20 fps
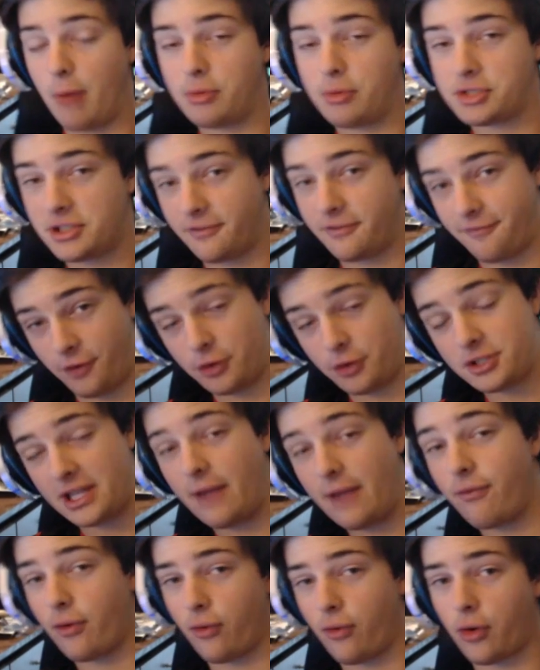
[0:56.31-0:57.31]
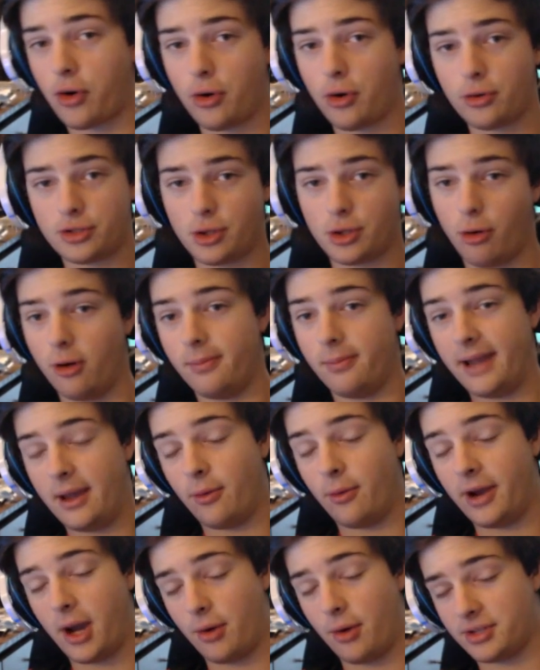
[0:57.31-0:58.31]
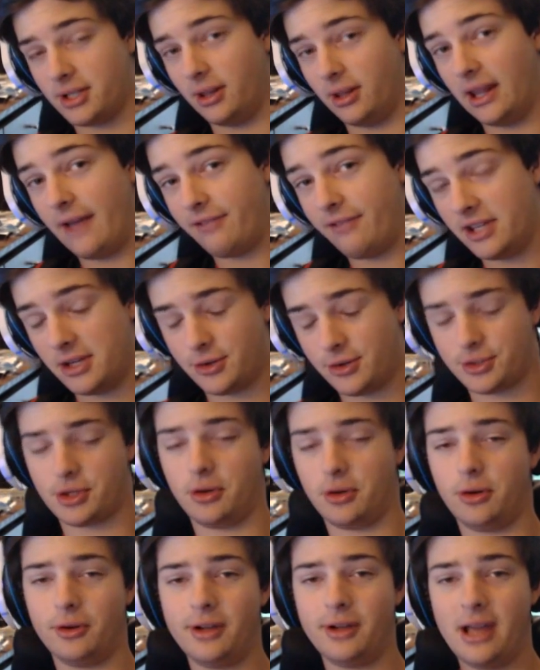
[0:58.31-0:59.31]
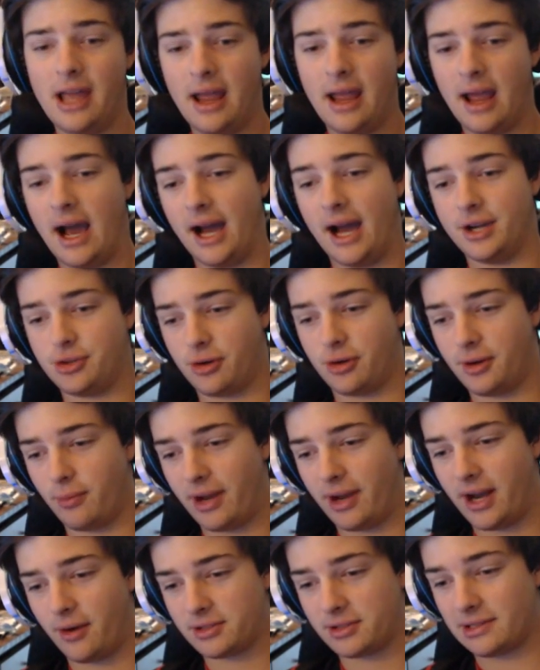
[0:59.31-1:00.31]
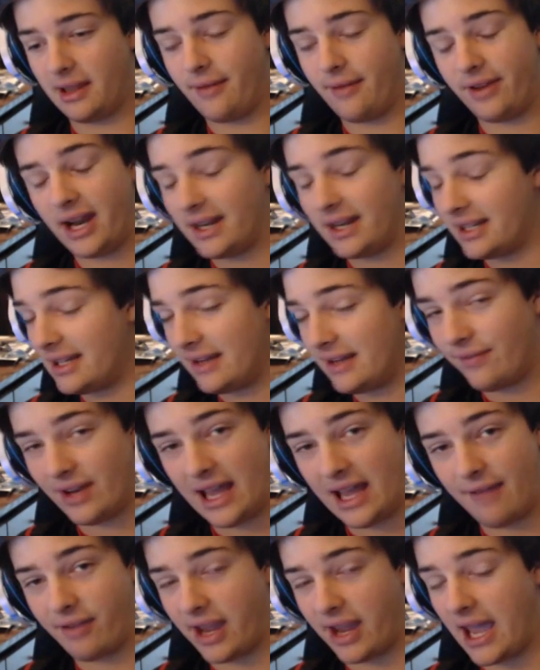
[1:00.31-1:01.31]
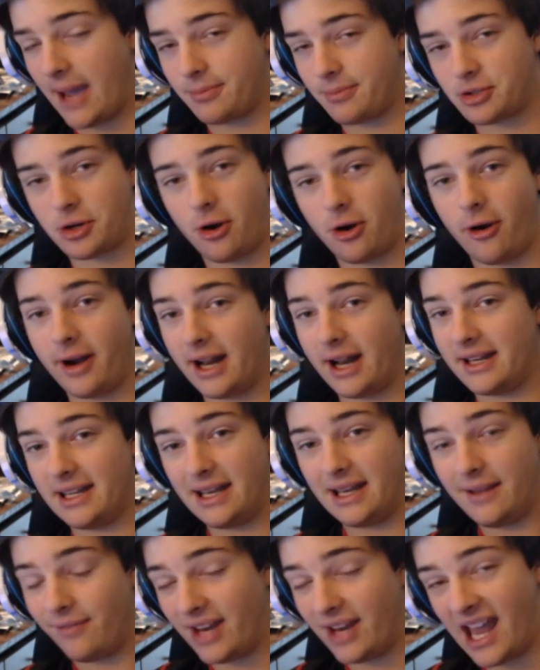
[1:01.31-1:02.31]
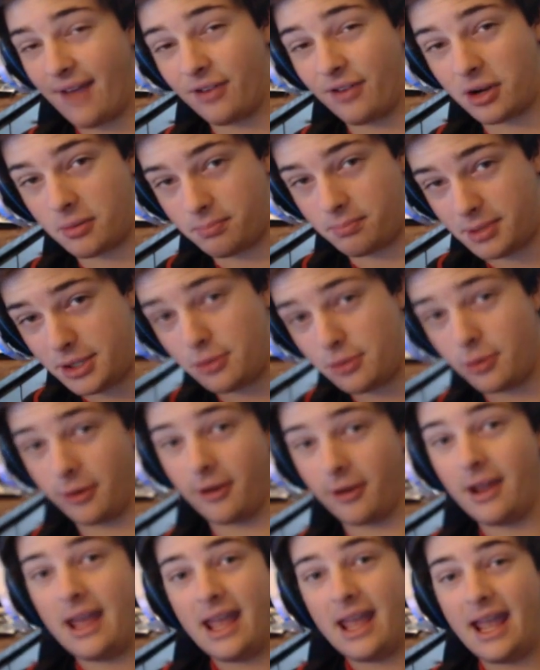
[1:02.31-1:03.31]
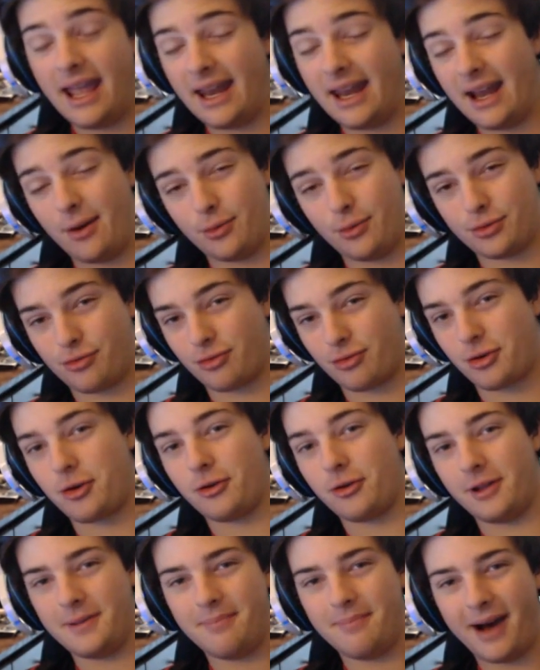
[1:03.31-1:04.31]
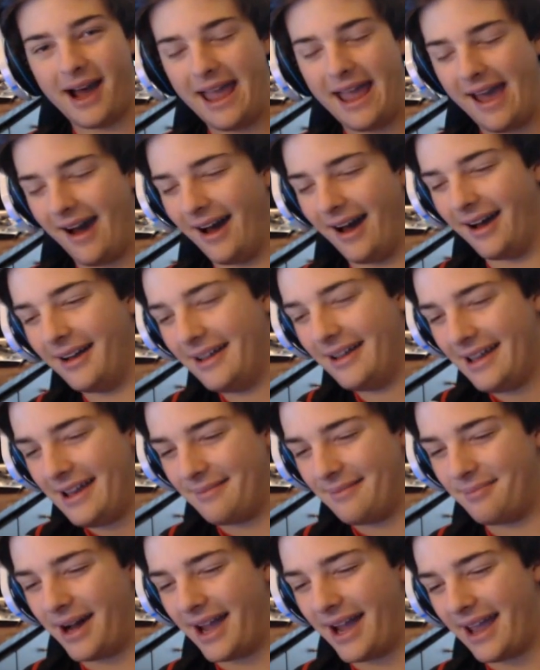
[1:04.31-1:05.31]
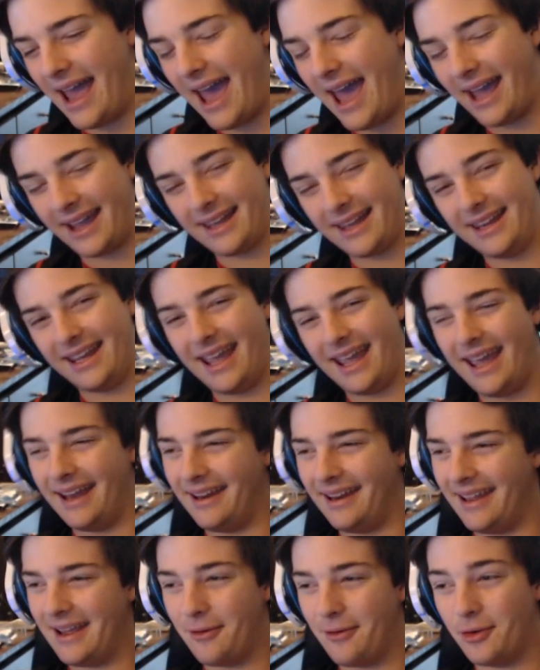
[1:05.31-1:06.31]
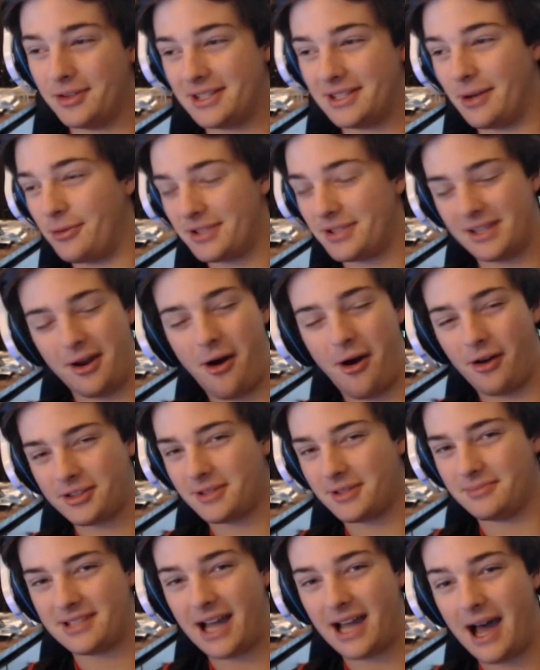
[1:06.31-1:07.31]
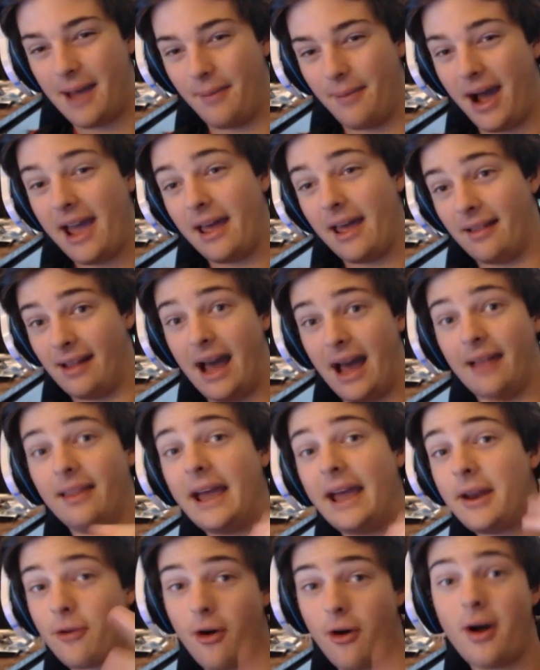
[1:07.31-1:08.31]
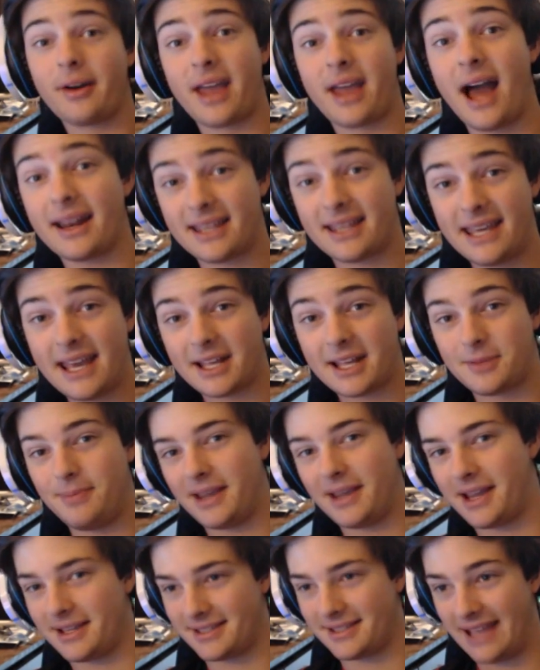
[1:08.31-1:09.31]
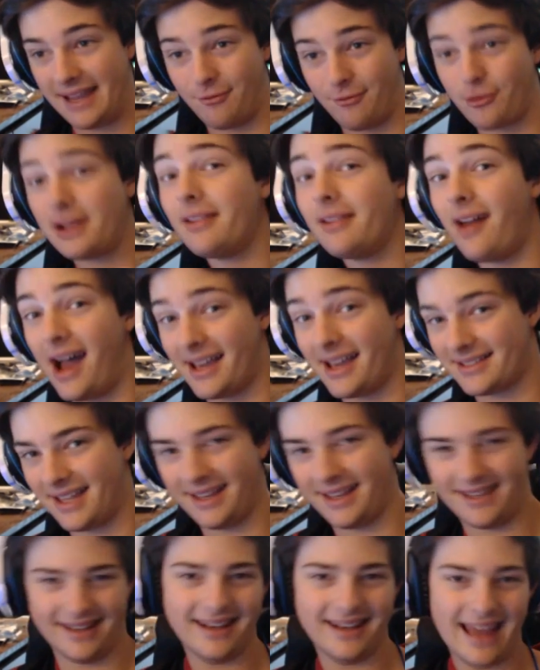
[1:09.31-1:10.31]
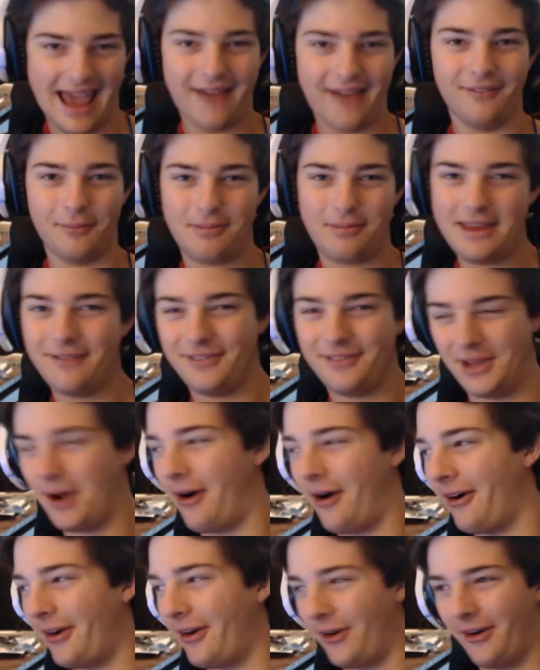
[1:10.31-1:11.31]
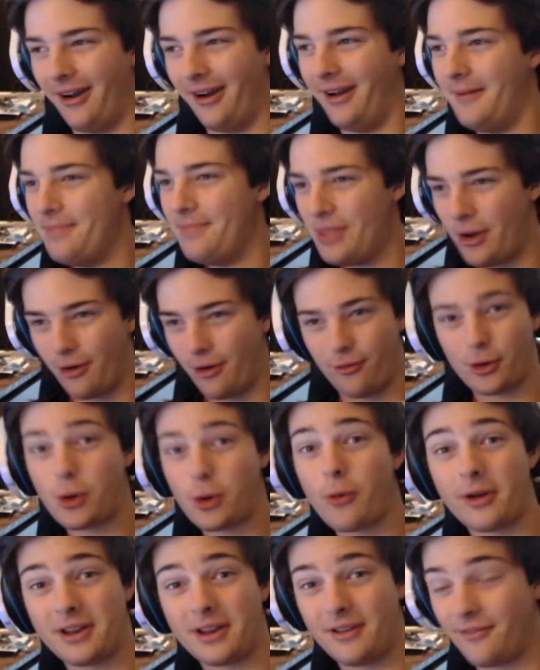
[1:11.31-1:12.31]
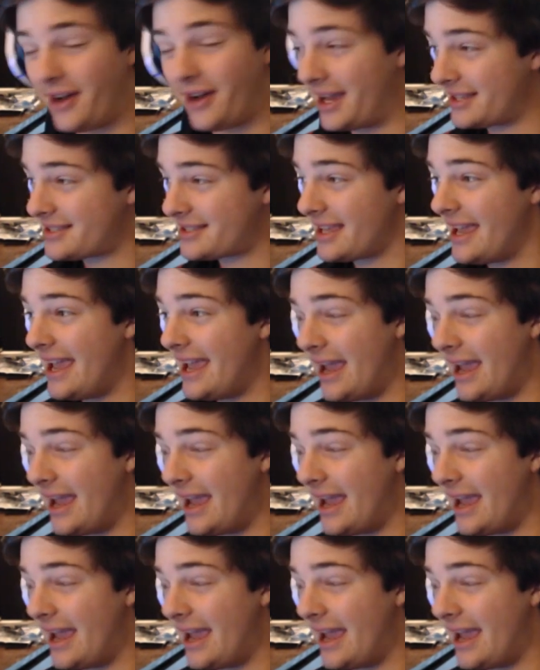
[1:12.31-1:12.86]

I was the first ever recruit to Obey when I was 11 years old. I joined when I was 11. I even have a capture card. I didn't even have a computer, and I was recruited by uh by Agony, and it was it was an awesome time. I I later on got kicked because they realized I didn't have a PVR or a, a recording device.